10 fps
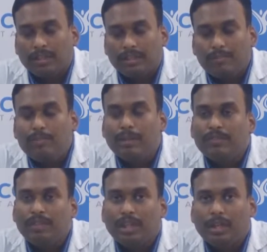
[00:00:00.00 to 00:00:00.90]

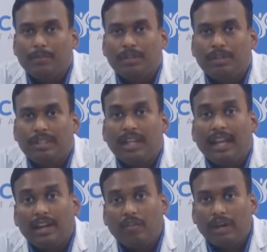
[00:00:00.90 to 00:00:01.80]
symptoms which are observed in the
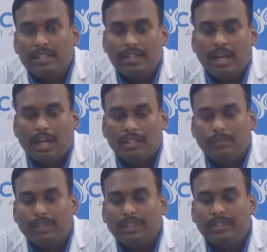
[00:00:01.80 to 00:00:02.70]
advanced
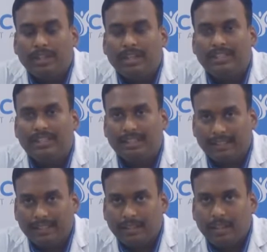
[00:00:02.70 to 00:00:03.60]
Alzheimer's
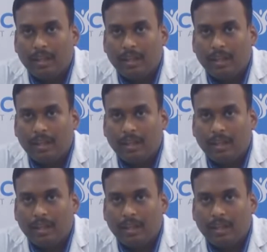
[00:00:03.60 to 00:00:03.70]
disease.